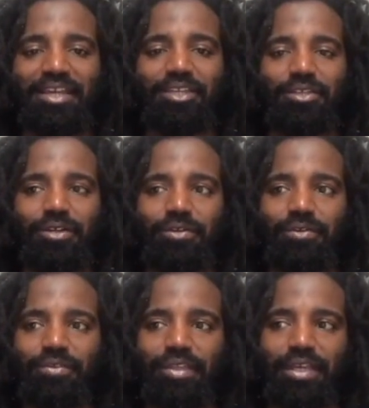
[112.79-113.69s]
you
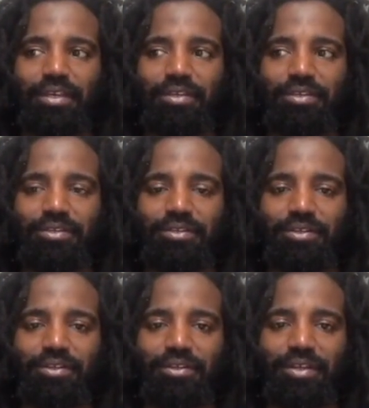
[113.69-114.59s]
know,
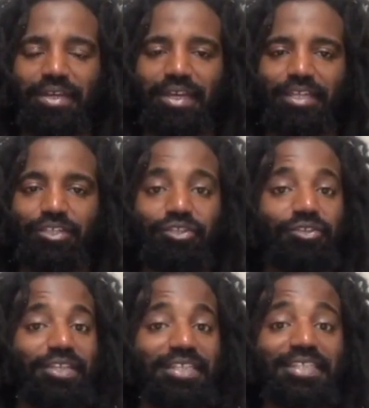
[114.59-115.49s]

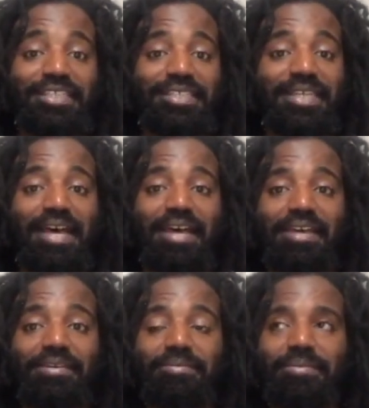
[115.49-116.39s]
during this
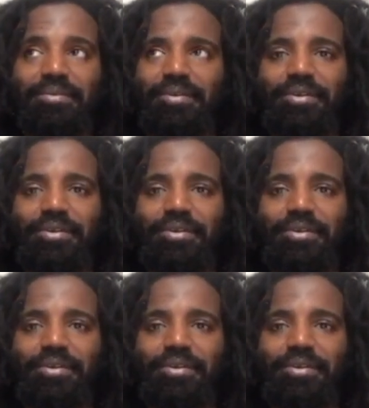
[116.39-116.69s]
time,